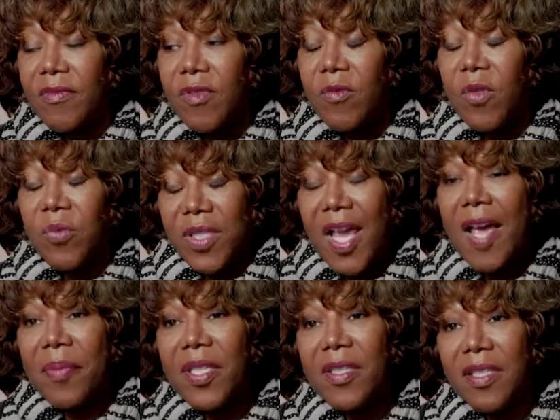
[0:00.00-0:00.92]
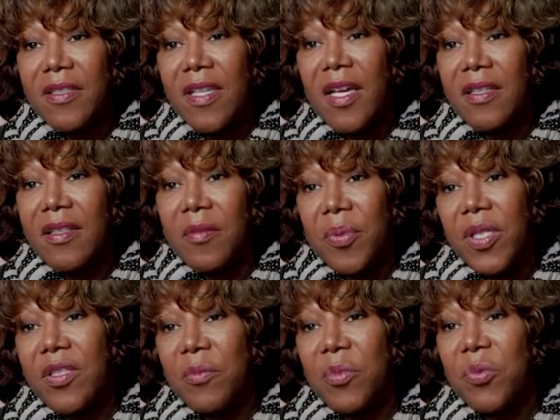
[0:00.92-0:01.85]
What was happening is that the
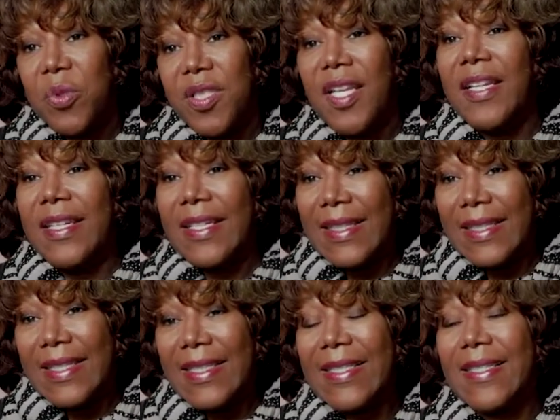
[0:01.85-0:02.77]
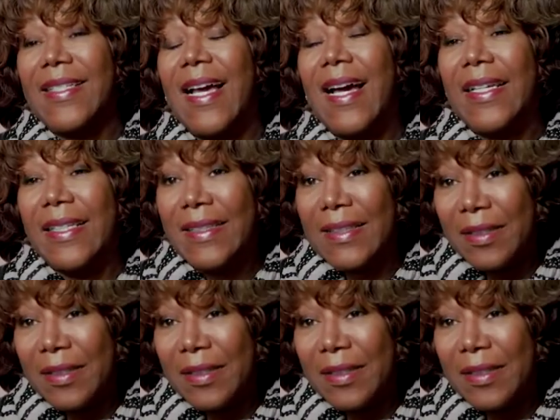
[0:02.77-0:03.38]
principal was taking the kids and hiding